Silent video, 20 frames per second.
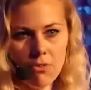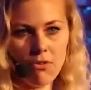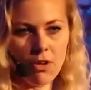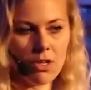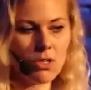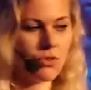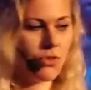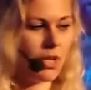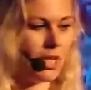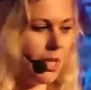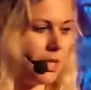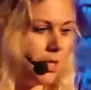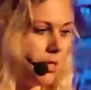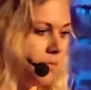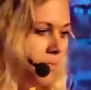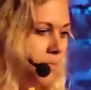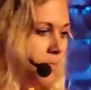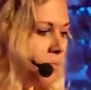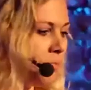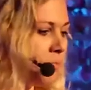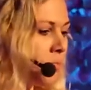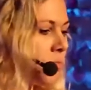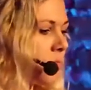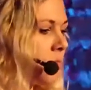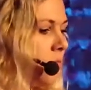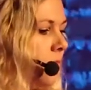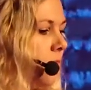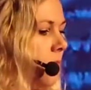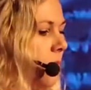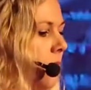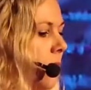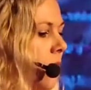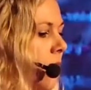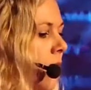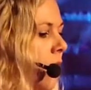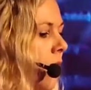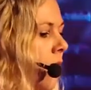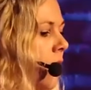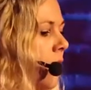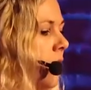frustrated.
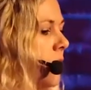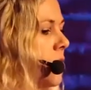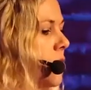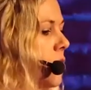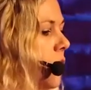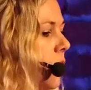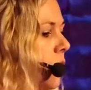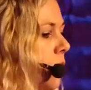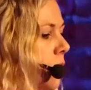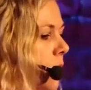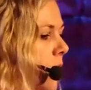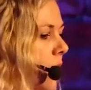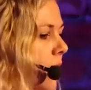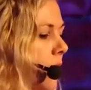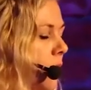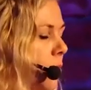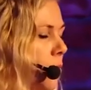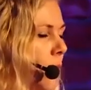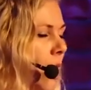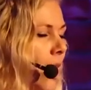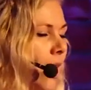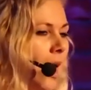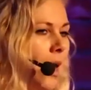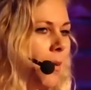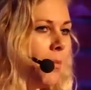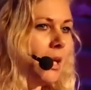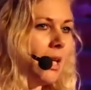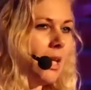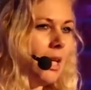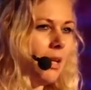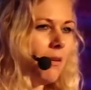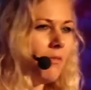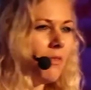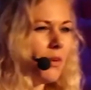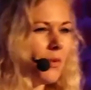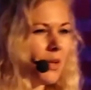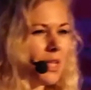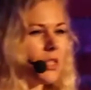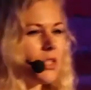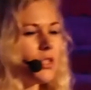So while I believe
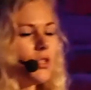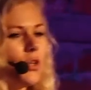there is